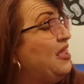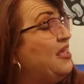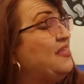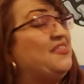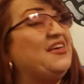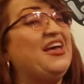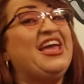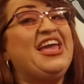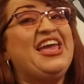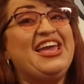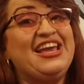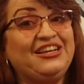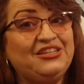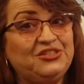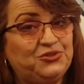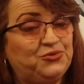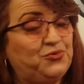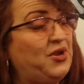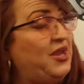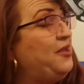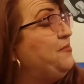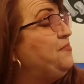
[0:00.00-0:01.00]
the
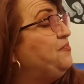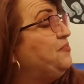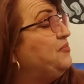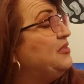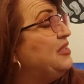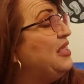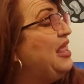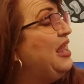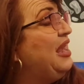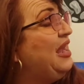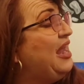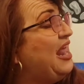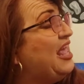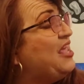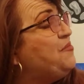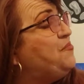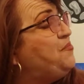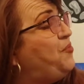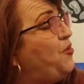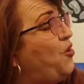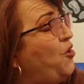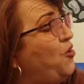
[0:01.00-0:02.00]
x-ray.
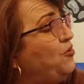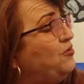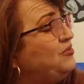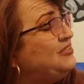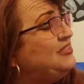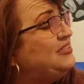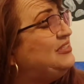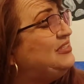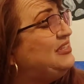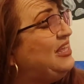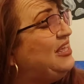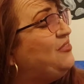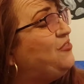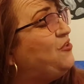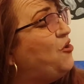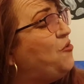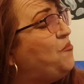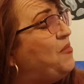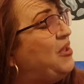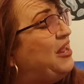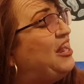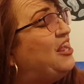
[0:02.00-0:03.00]
Like bones, teeth
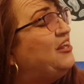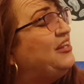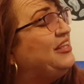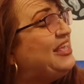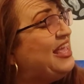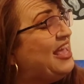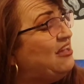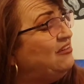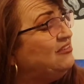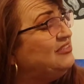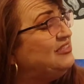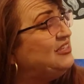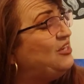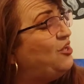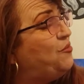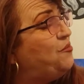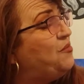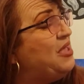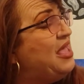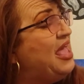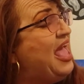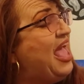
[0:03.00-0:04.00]
are made out of
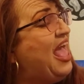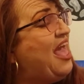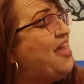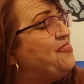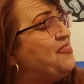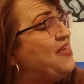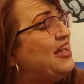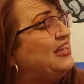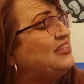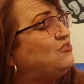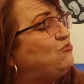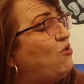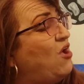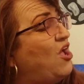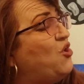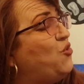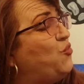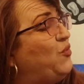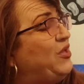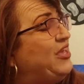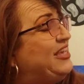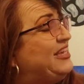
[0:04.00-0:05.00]
calcium, and that's why
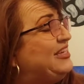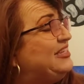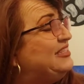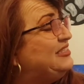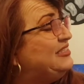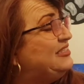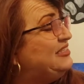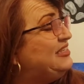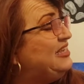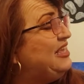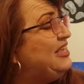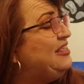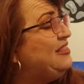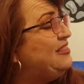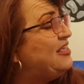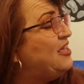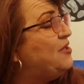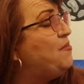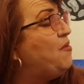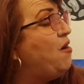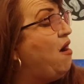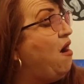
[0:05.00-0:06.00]
we can see
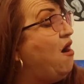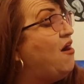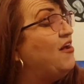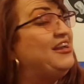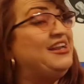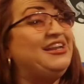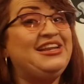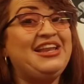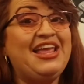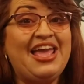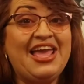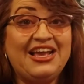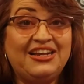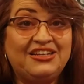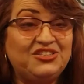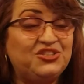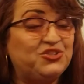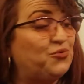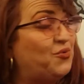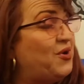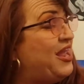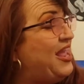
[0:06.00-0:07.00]
them on an
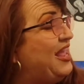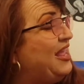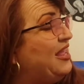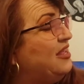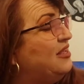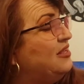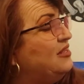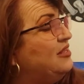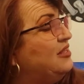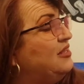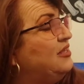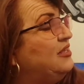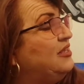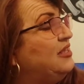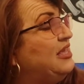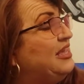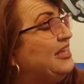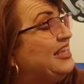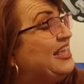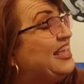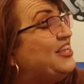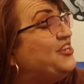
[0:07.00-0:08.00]
x-ray.
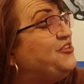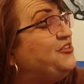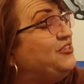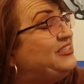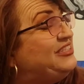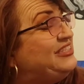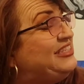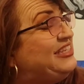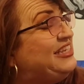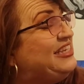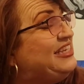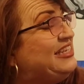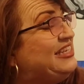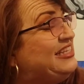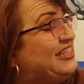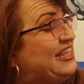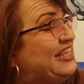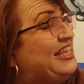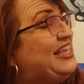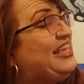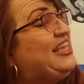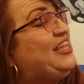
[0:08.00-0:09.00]
Can you see
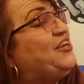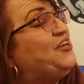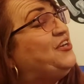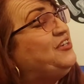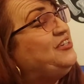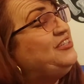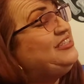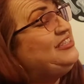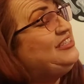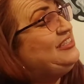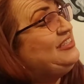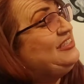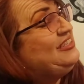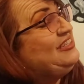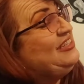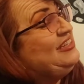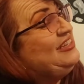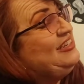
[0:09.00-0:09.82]
the ears?